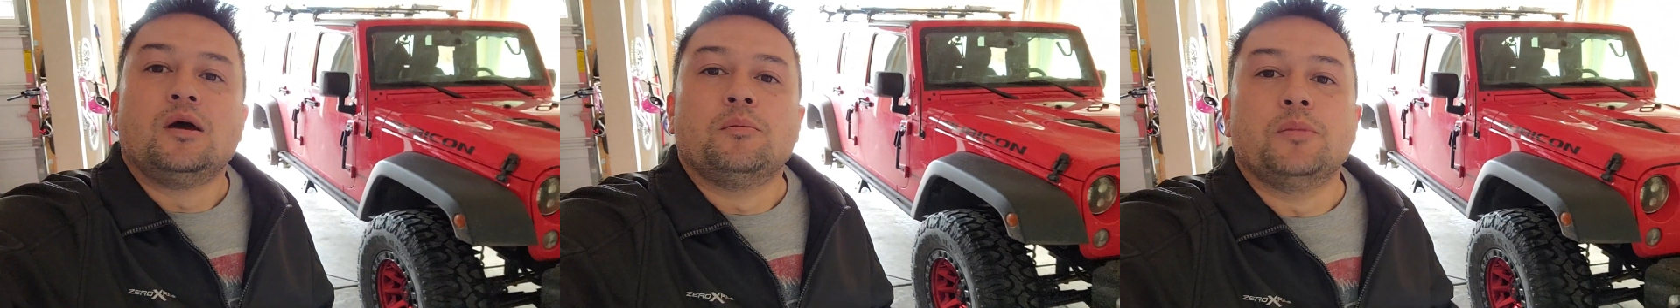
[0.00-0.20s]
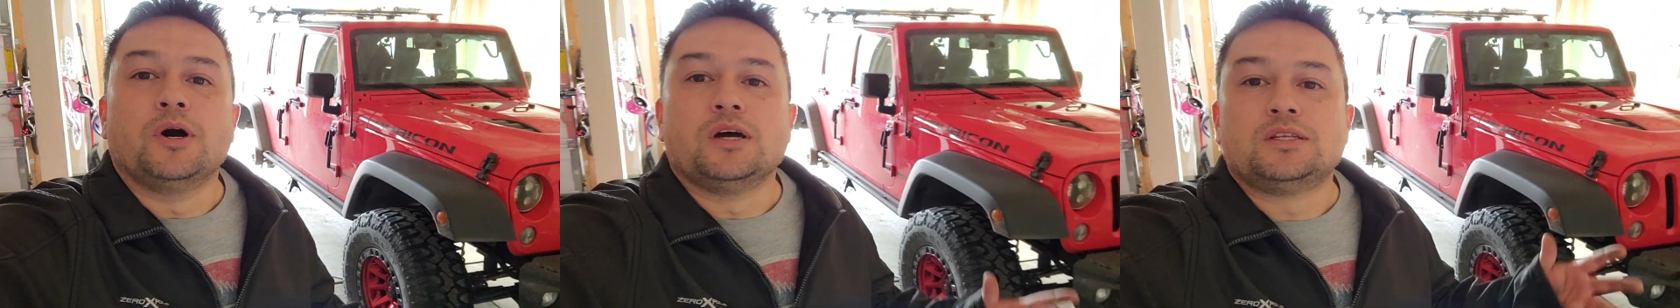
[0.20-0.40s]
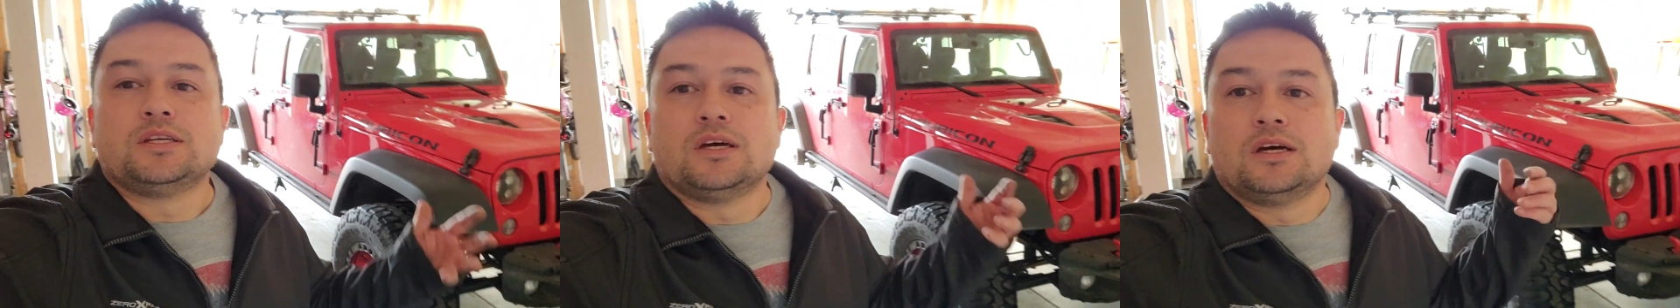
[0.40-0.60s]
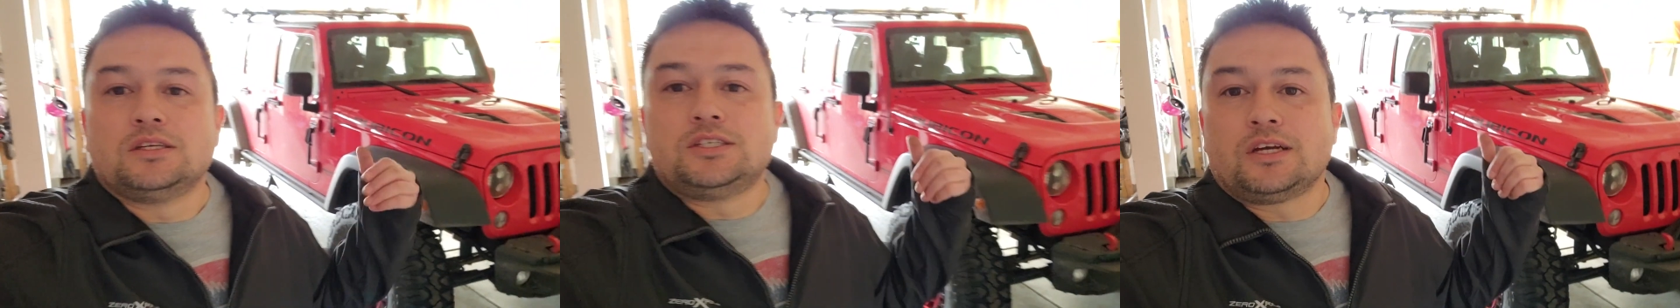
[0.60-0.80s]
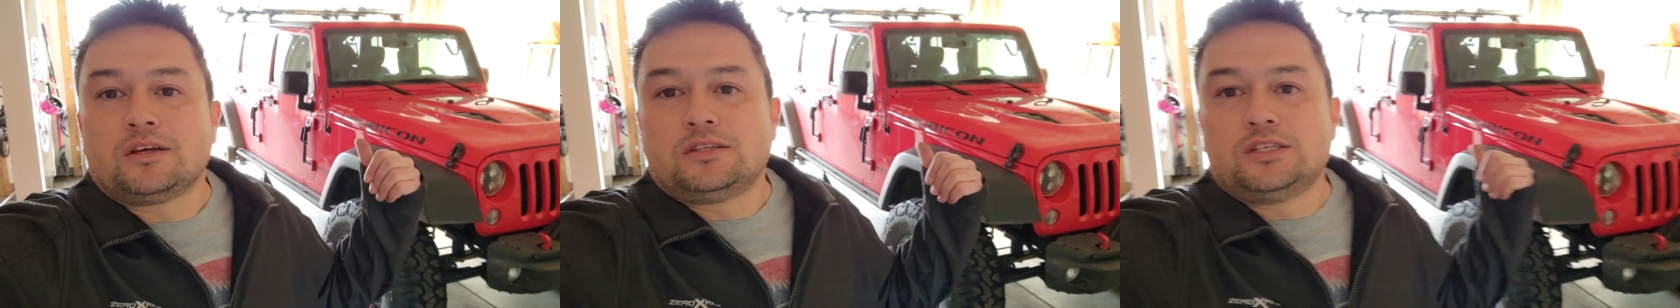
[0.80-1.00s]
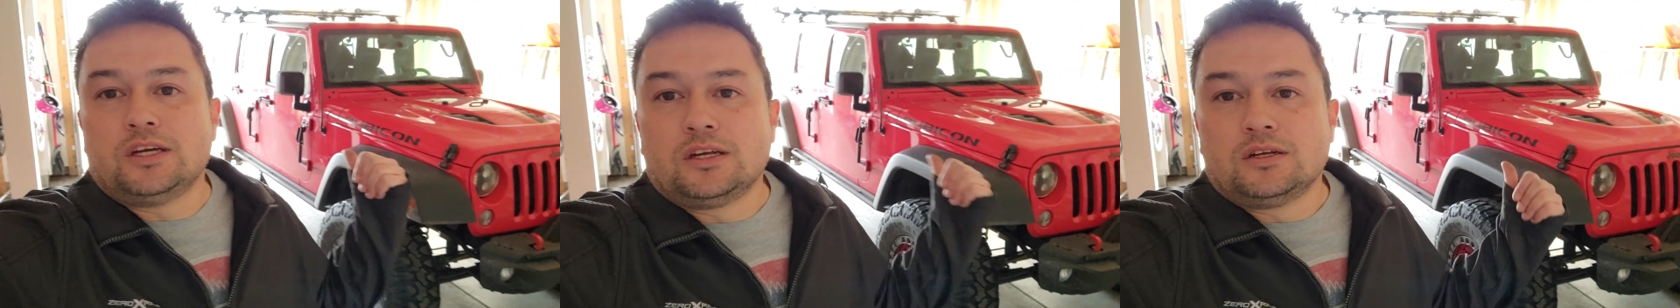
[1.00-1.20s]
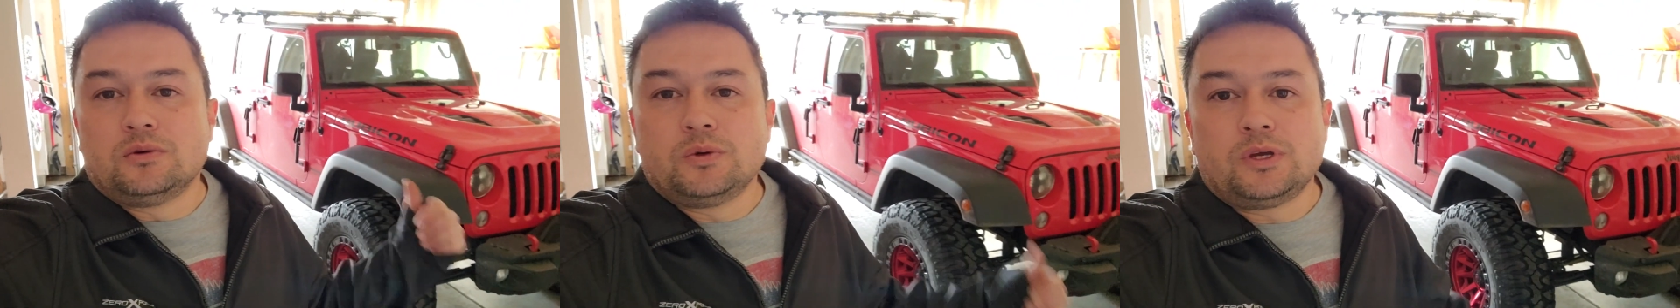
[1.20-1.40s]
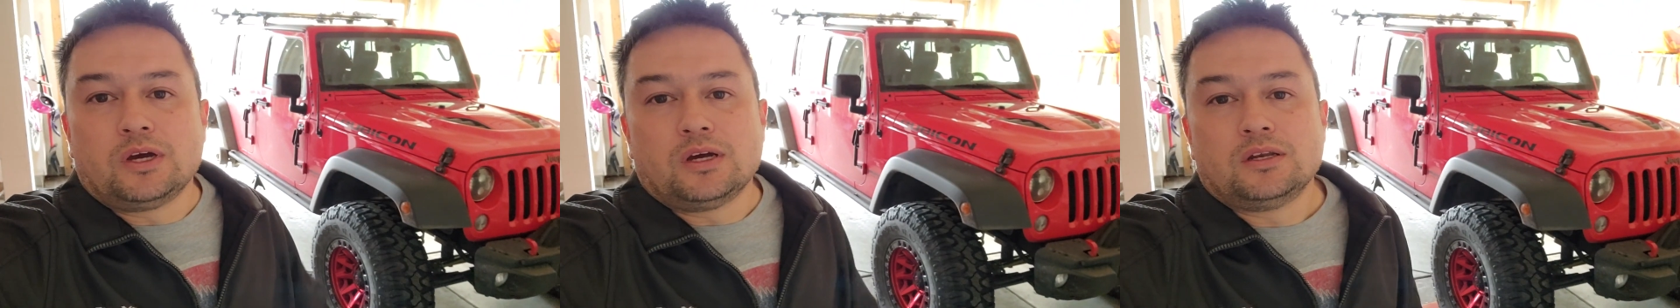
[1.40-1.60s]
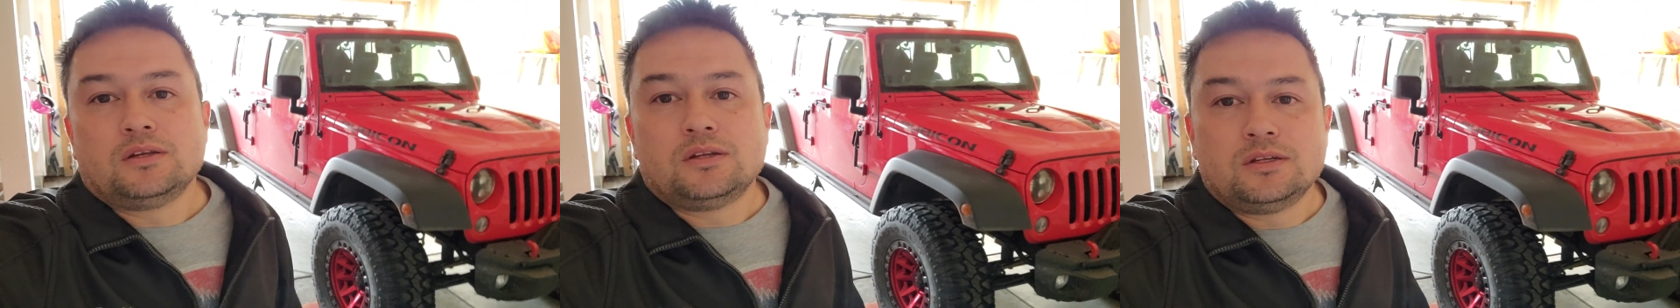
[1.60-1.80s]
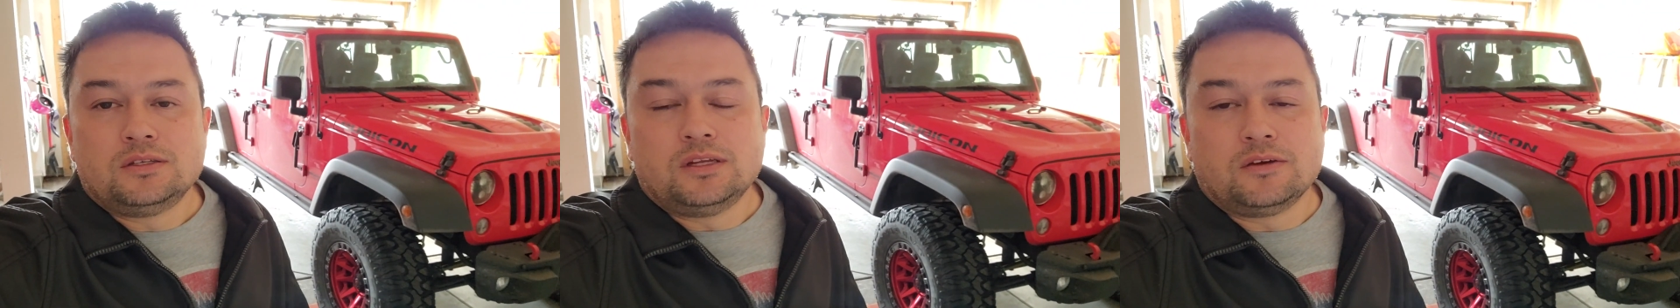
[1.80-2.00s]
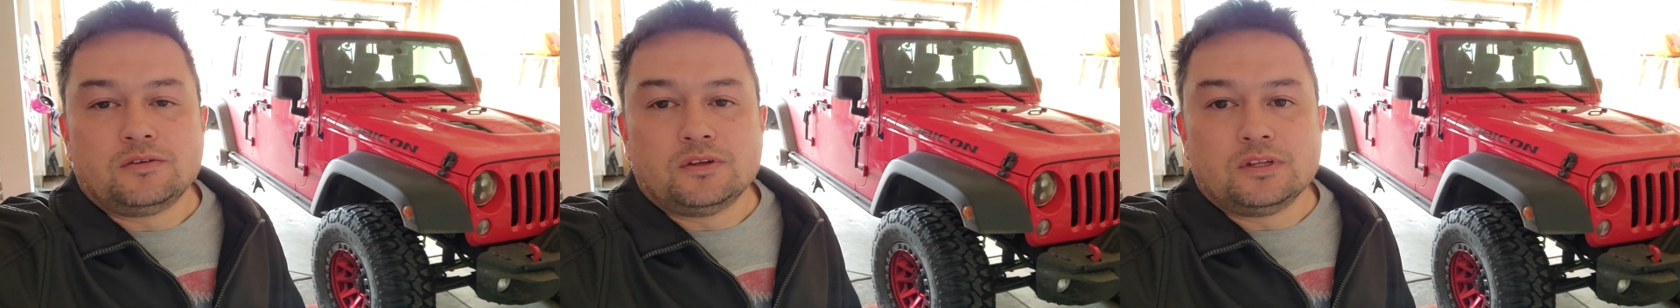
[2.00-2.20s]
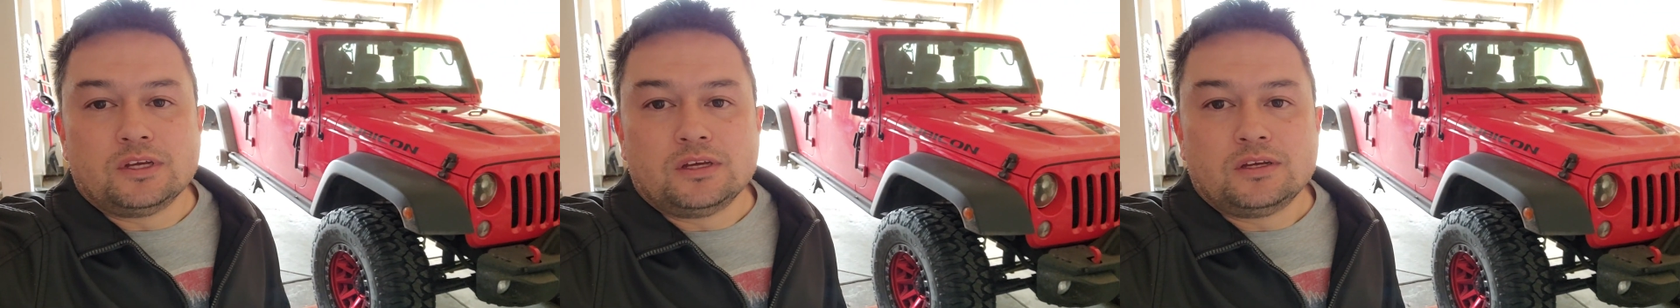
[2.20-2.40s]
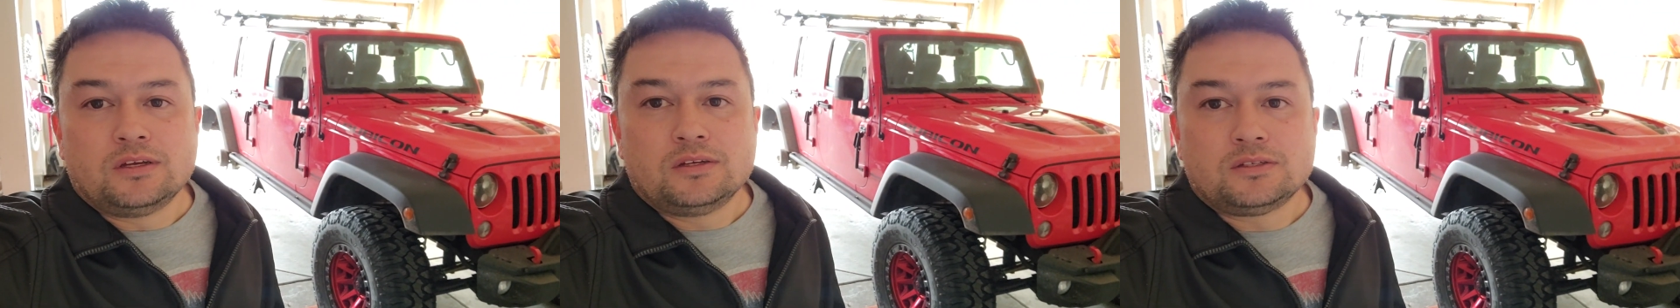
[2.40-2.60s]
But check out the channel. We got definitely